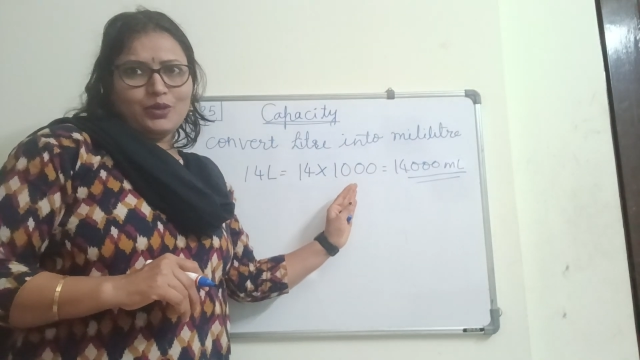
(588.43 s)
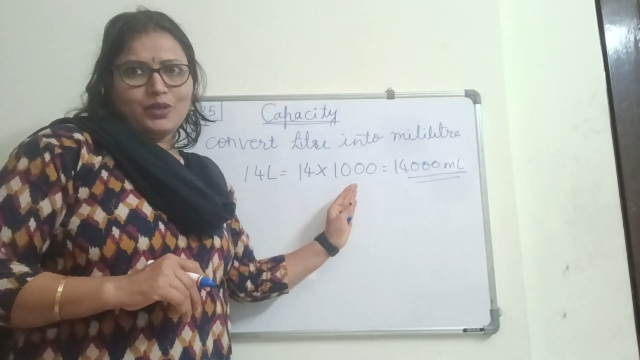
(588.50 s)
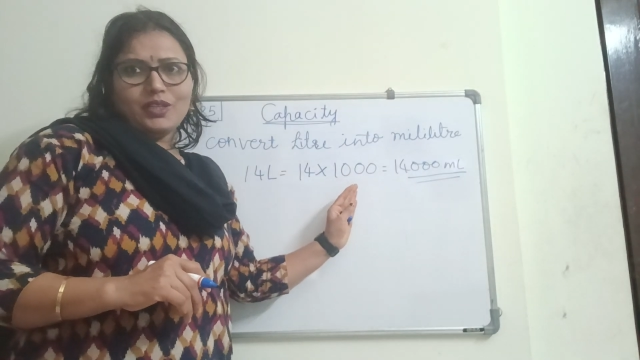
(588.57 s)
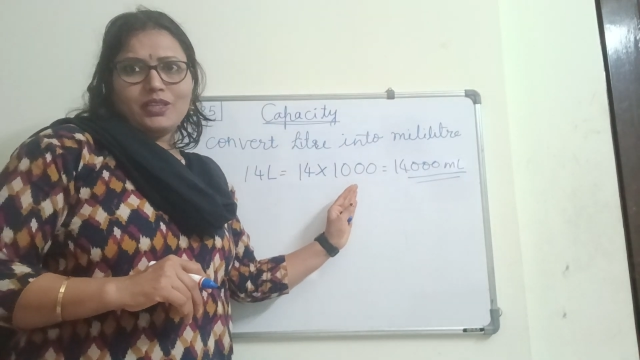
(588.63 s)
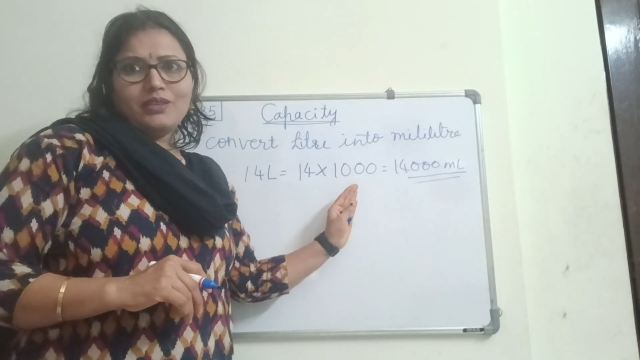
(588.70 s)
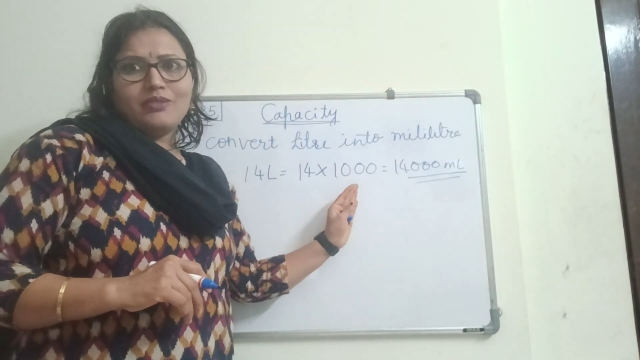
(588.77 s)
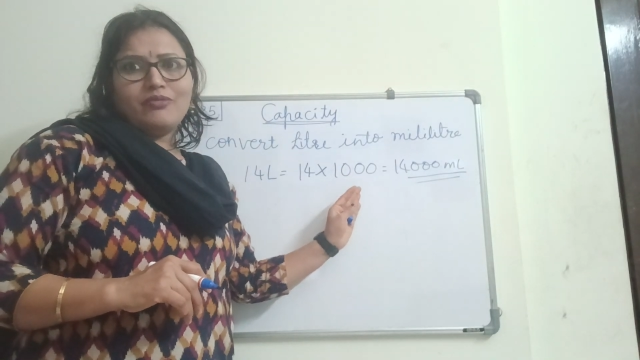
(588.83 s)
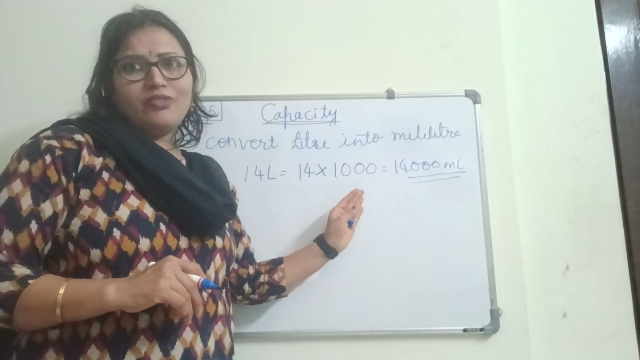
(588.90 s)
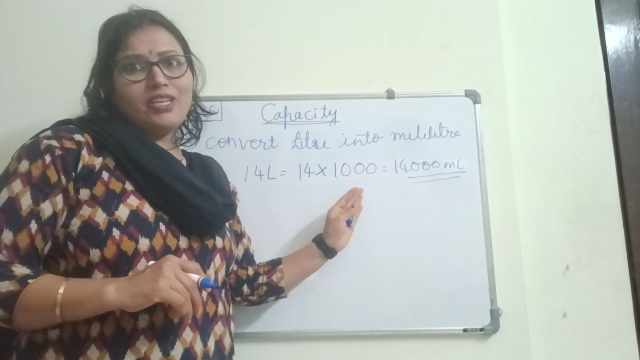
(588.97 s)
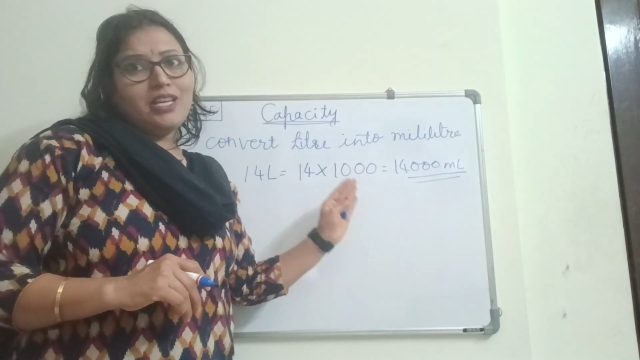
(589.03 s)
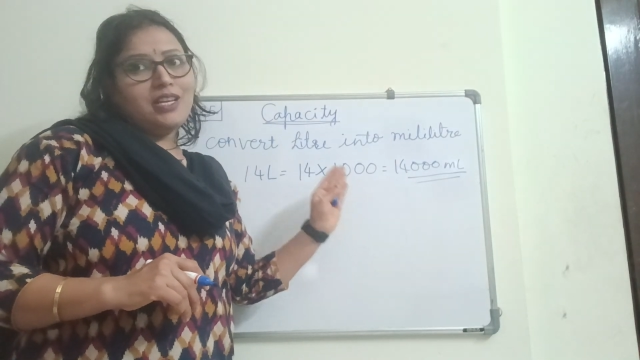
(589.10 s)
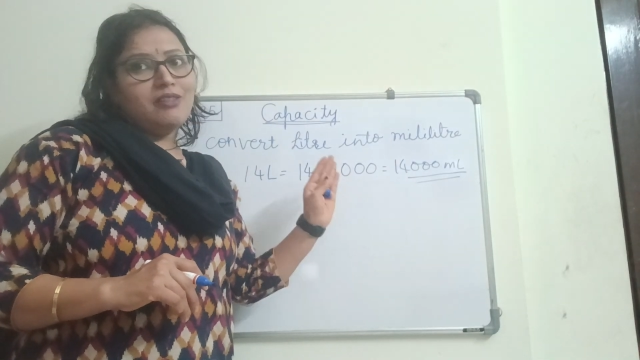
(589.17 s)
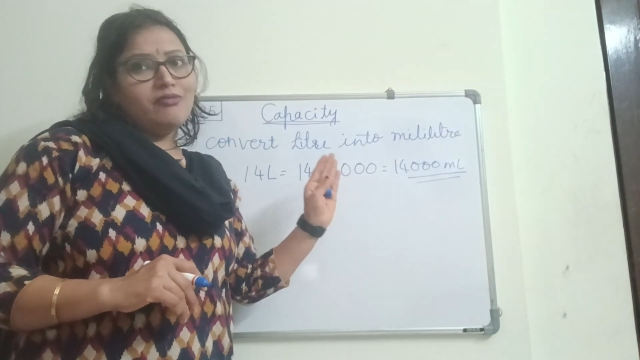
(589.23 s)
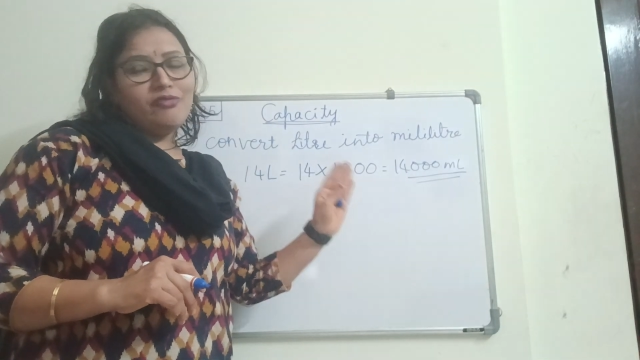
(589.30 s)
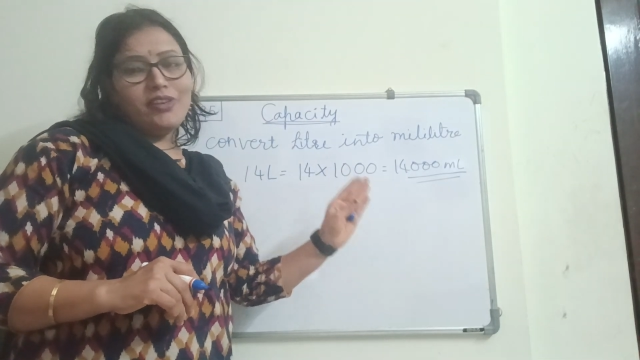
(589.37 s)
unit, we
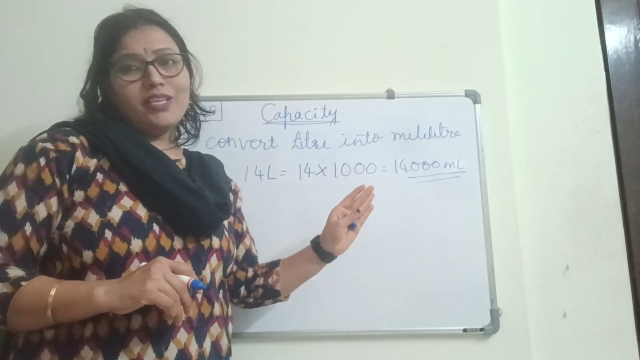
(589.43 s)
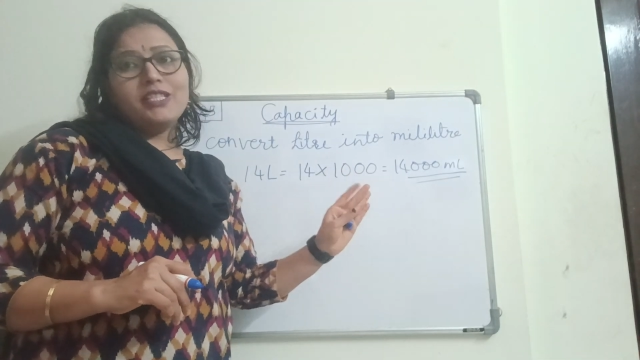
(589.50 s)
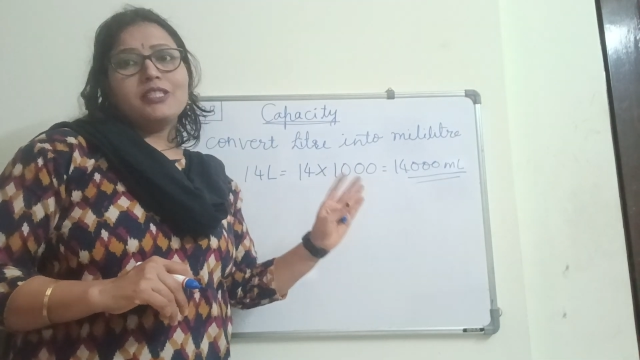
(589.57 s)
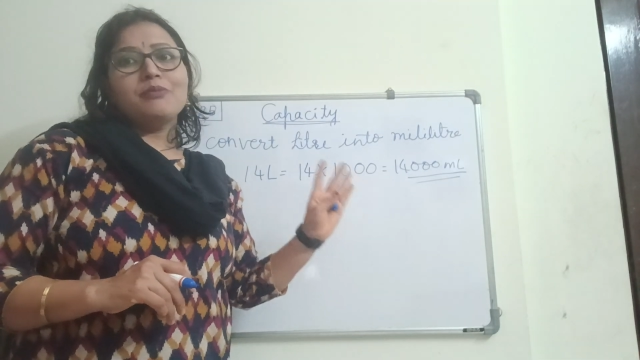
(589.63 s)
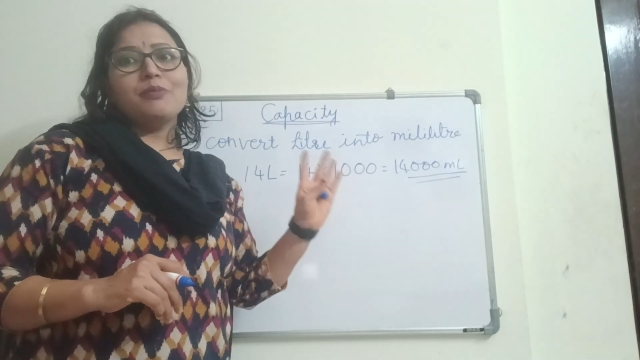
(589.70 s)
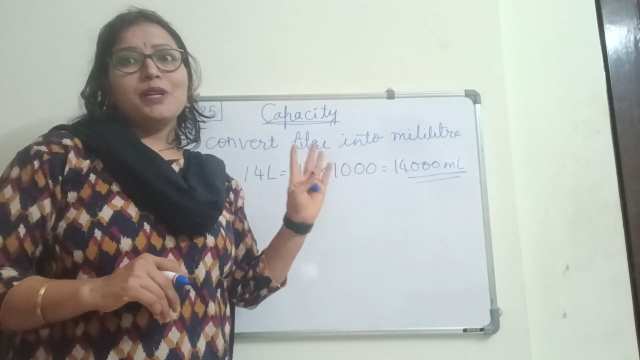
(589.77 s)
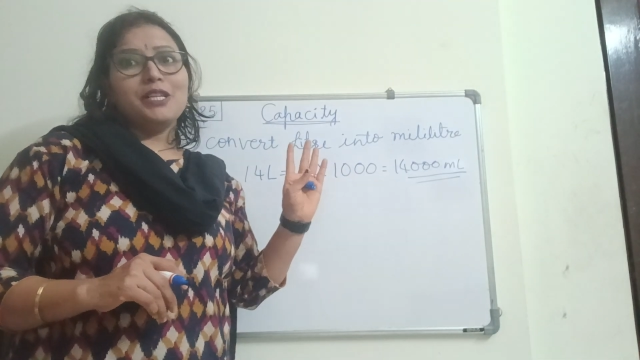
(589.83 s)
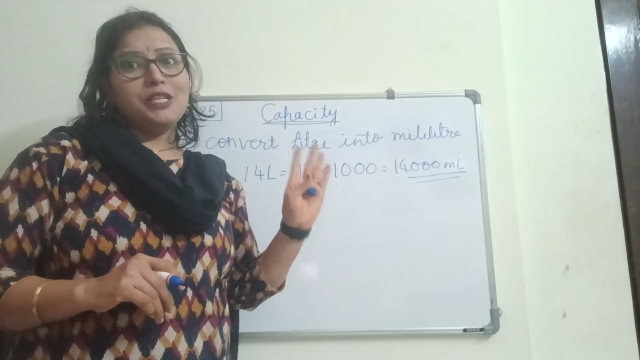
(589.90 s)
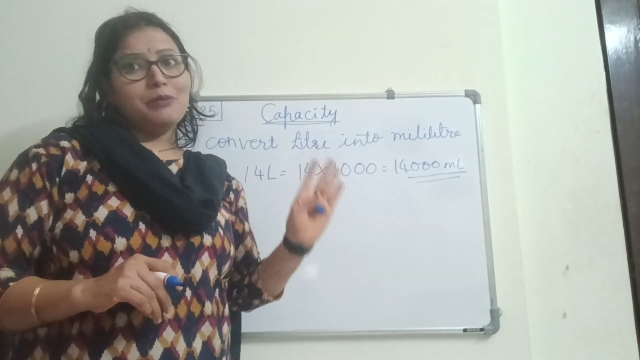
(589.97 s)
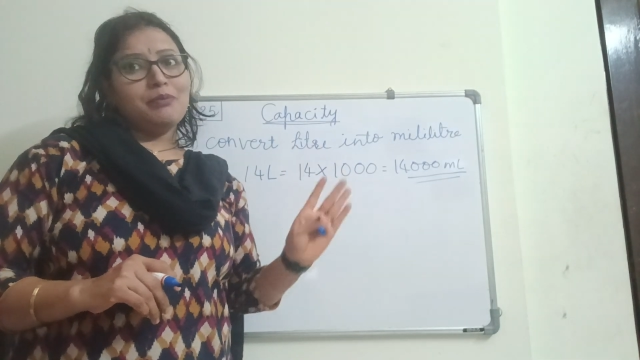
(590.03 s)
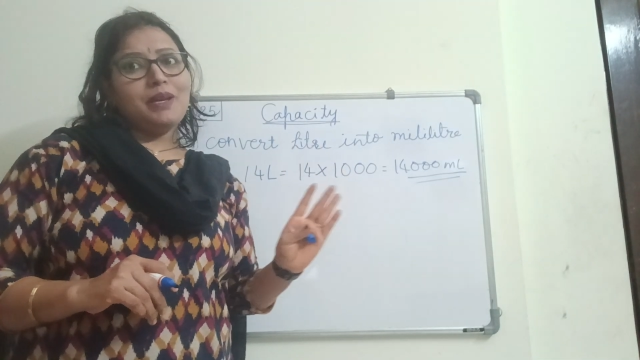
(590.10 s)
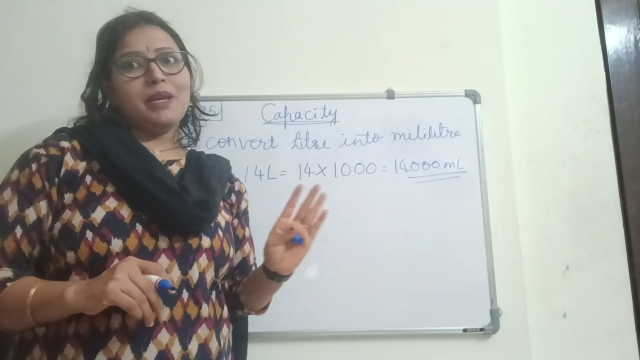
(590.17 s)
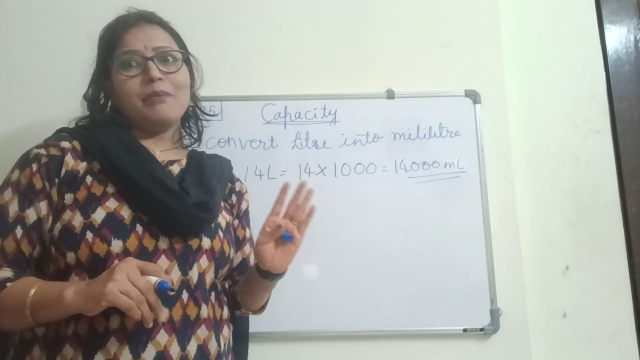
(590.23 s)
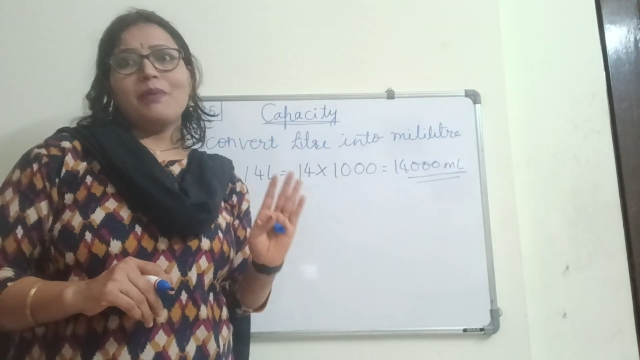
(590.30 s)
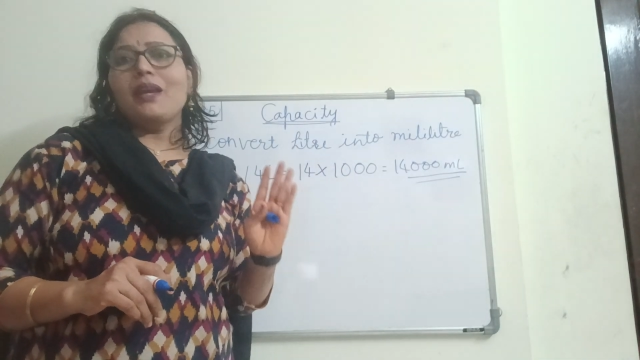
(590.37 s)
always
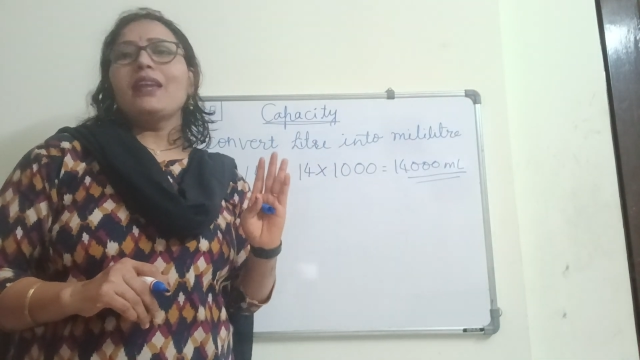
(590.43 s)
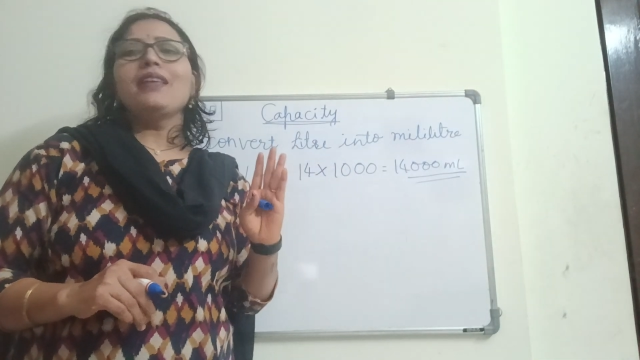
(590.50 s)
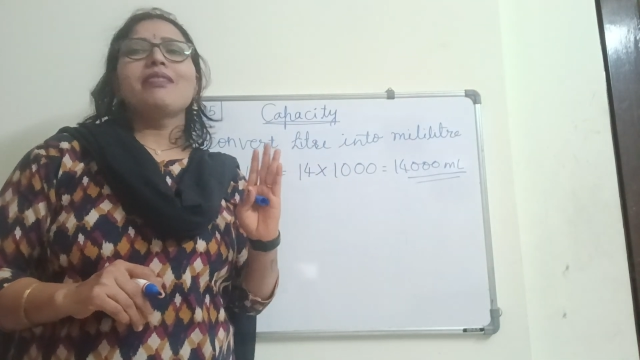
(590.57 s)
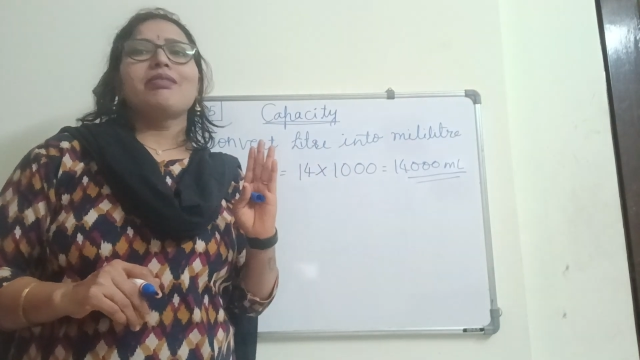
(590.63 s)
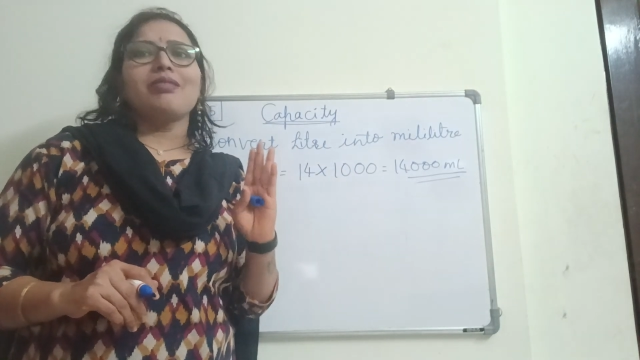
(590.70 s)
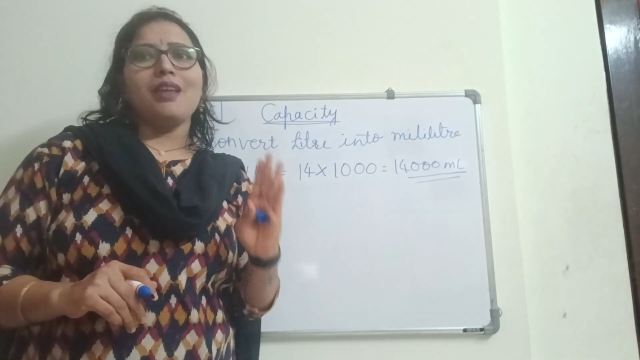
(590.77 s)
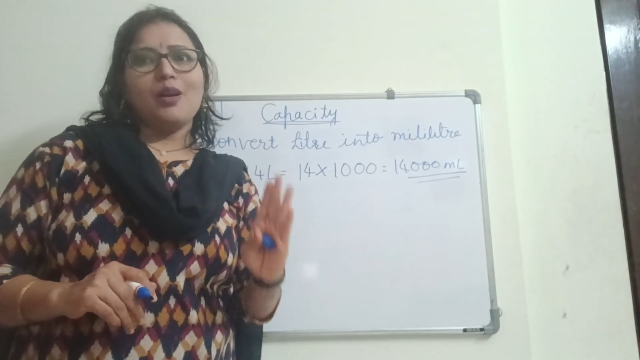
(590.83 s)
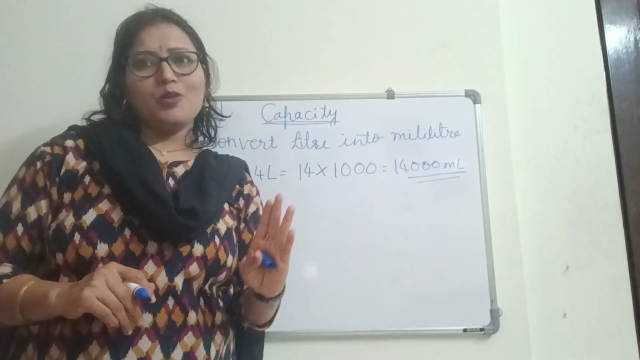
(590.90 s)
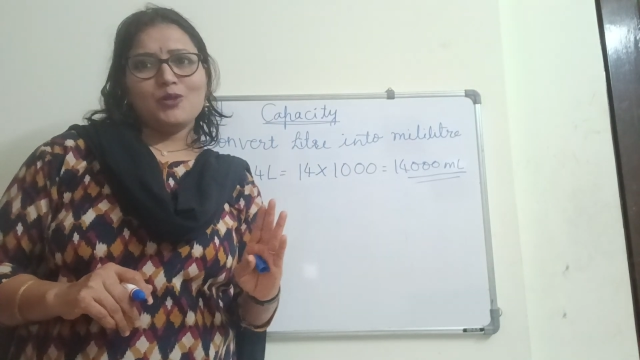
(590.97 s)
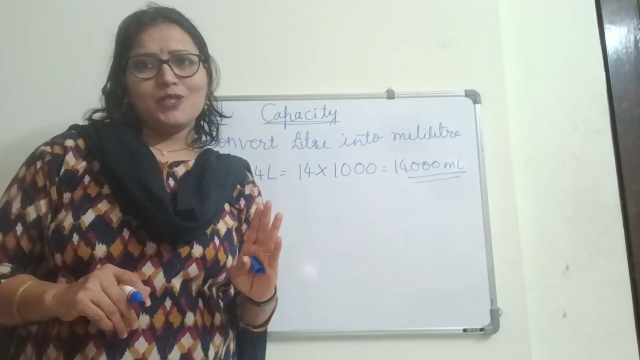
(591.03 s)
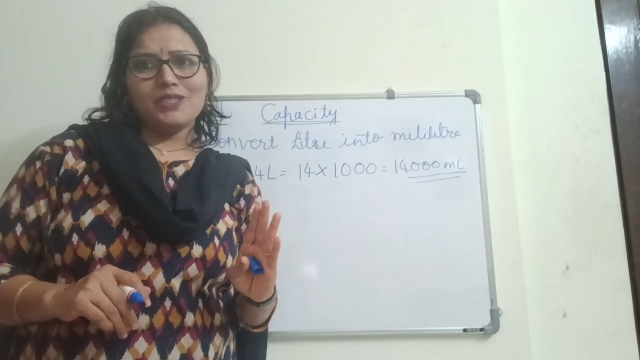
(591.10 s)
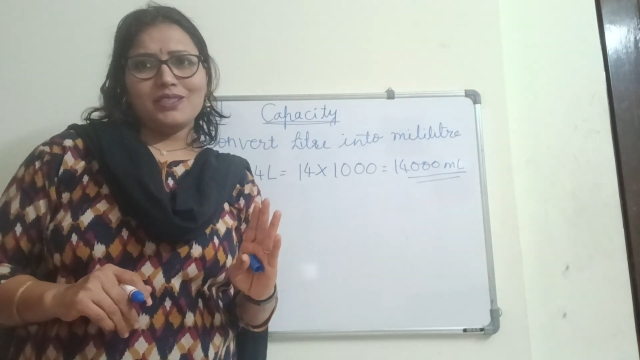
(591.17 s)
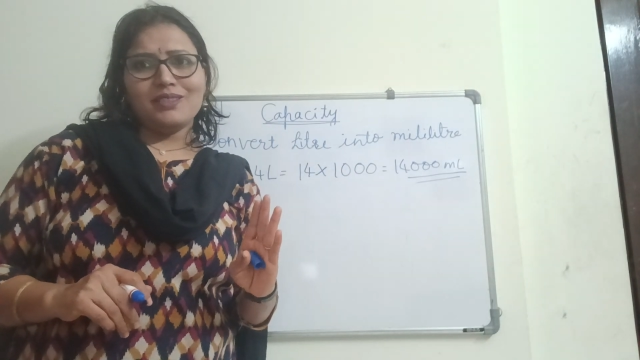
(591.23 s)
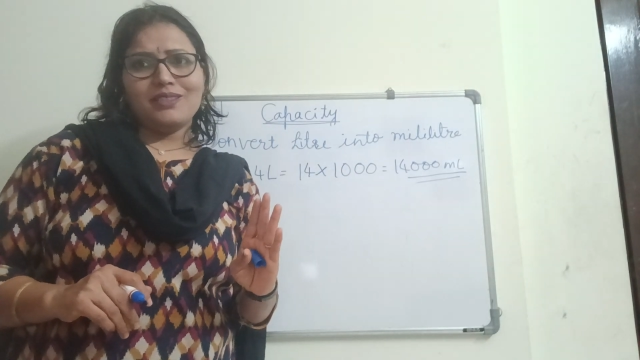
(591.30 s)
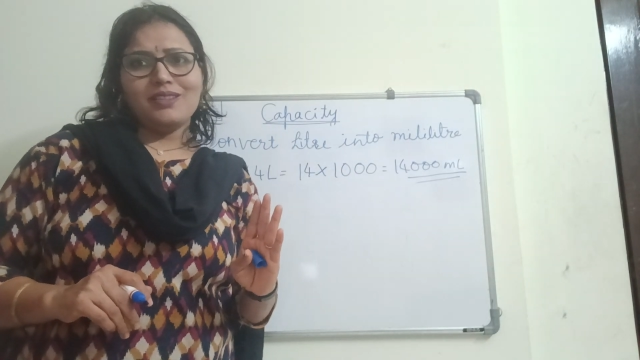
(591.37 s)
multiply by 1000.